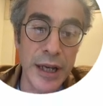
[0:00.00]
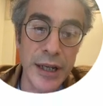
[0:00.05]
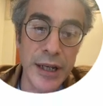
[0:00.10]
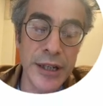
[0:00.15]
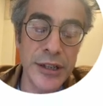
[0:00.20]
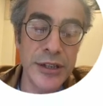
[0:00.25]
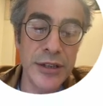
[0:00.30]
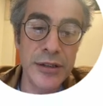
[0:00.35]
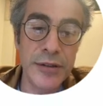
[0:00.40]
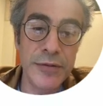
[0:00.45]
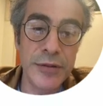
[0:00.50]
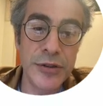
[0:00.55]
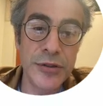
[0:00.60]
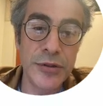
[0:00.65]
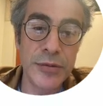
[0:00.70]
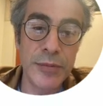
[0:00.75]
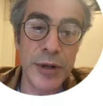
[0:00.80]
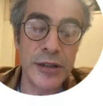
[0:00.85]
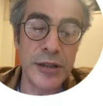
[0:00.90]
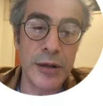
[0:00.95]
Each
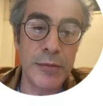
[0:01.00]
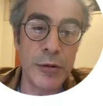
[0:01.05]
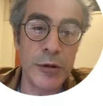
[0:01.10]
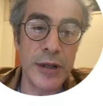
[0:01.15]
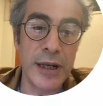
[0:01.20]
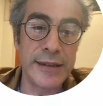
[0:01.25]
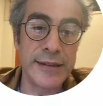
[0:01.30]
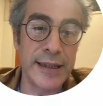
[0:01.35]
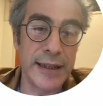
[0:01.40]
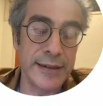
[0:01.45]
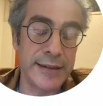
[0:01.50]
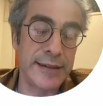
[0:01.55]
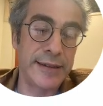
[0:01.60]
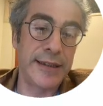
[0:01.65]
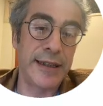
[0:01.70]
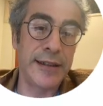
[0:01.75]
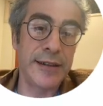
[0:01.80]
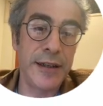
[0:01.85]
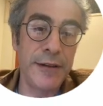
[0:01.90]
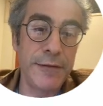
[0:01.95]
individual metabolite has
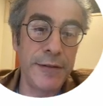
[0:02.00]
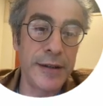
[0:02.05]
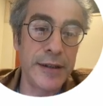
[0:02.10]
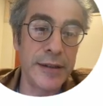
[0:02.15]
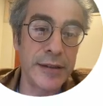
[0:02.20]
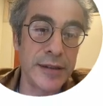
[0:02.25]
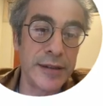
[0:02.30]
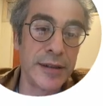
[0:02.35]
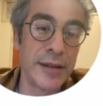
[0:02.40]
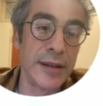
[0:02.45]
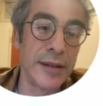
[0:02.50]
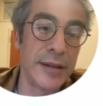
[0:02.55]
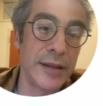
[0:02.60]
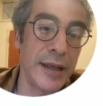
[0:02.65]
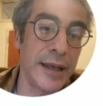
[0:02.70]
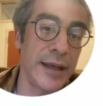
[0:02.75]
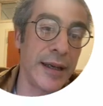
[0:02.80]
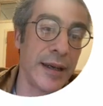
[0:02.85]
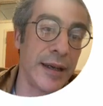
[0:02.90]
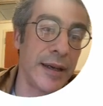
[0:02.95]

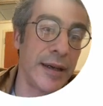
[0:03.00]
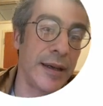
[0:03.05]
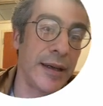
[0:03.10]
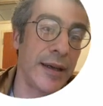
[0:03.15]
significantly